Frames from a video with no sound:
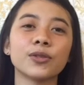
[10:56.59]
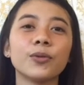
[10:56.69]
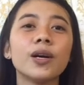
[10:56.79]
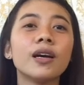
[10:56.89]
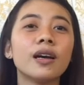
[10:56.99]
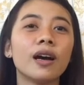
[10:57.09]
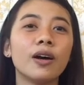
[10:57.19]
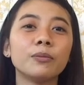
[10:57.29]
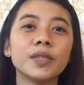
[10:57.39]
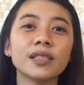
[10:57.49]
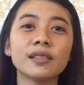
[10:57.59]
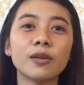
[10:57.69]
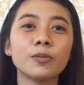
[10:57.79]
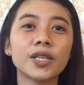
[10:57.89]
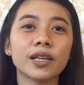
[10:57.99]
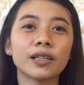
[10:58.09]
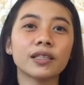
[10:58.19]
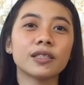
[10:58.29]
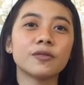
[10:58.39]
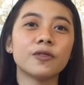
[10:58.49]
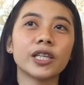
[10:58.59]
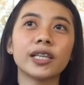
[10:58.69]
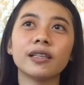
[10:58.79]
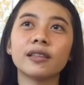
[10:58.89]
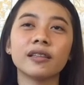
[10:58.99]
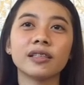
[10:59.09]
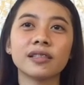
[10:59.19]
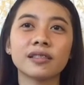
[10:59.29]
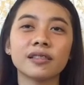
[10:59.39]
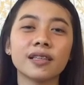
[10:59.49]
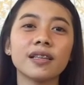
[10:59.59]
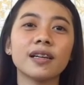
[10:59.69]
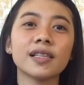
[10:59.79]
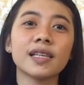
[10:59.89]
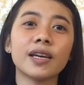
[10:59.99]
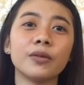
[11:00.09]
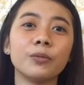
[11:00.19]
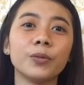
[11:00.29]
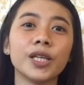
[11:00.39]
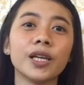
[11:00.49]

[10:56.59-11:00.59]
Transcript: So this subject is very interesting kasi we